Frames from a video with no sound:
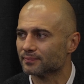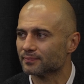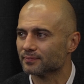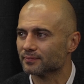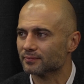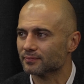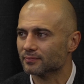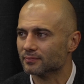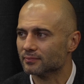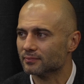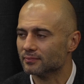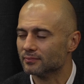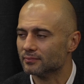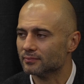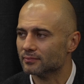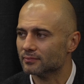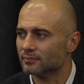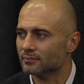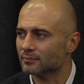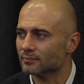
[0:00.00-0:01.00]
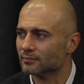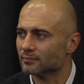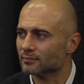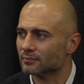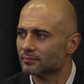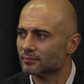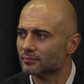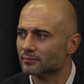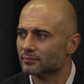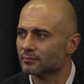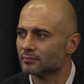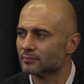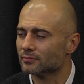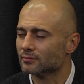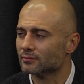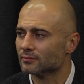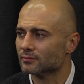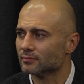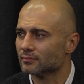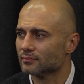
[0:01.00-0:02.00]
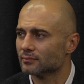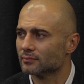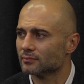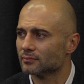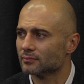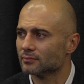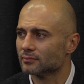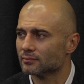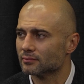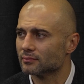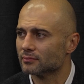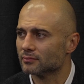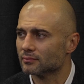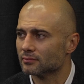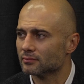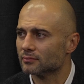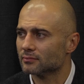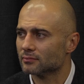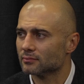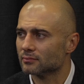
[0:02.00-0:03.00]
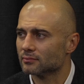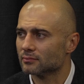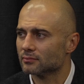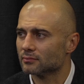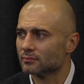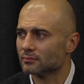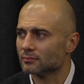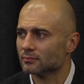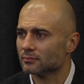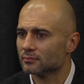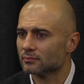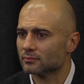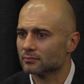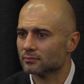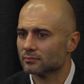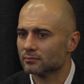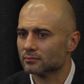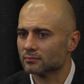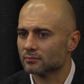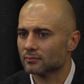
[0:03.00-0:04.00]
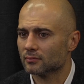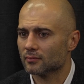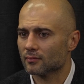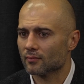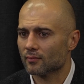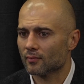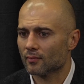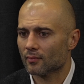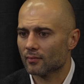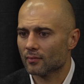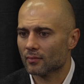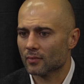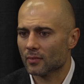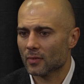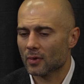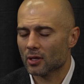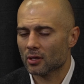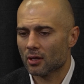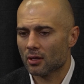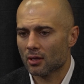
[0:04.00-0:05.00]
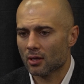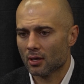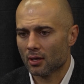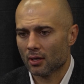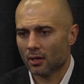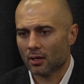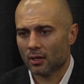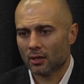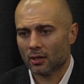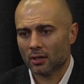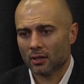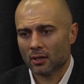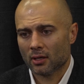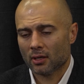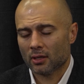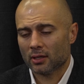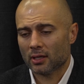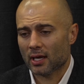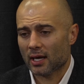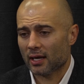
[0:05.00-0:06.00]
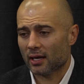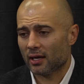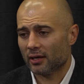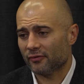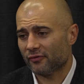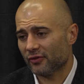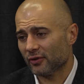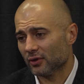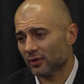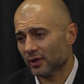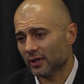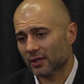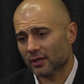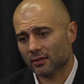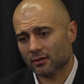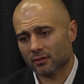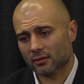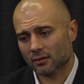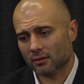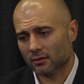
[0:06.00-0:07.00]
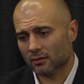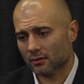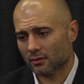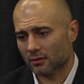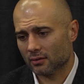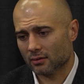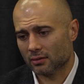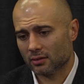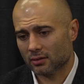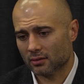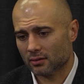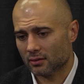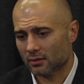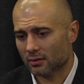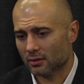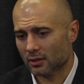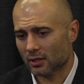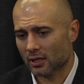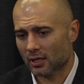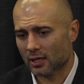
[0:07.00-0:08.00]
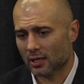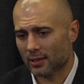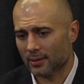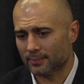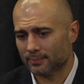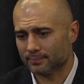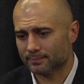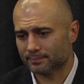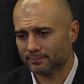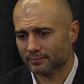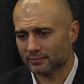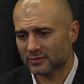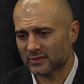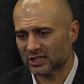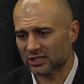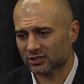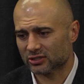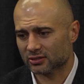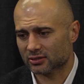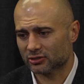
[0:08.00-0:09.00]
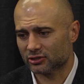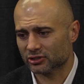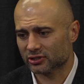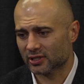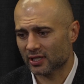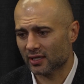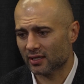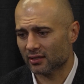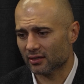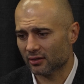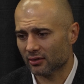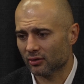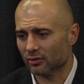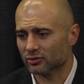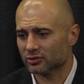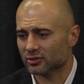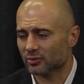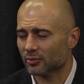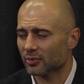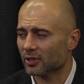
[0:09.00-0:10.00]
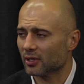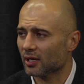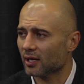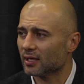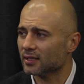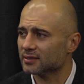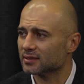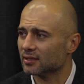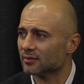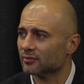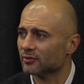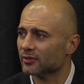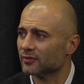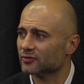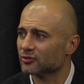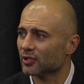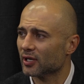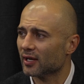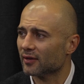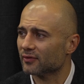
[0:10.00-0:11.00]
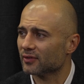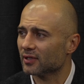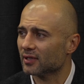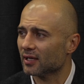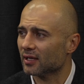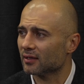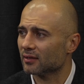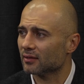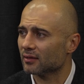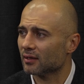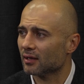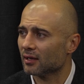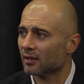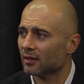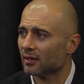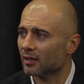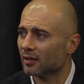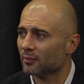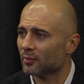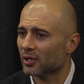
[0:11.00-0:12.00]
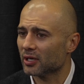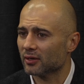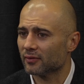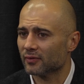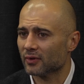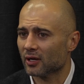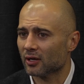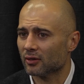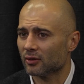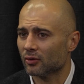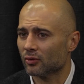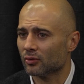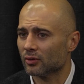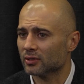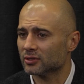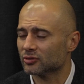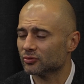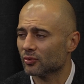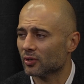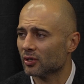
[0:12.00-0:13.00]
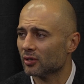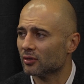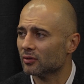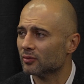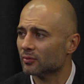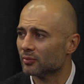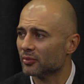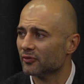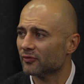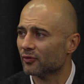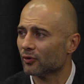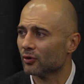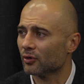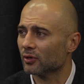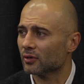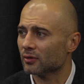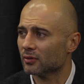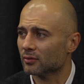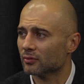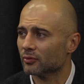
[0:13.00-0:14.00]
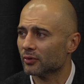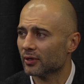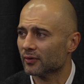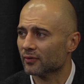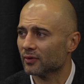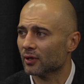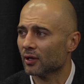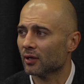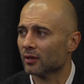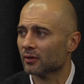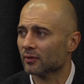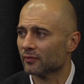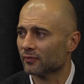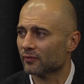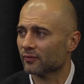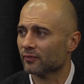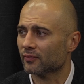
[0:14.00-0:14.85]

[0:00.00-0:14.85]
The Golden Knights surprised everybody in their first season. Do, do you feel like the Kraken can do the same? Yeah, I feel like. Uh, um, just just getting to know some of the guys that we've drafted that I, I might have not known as well before. We have a lot of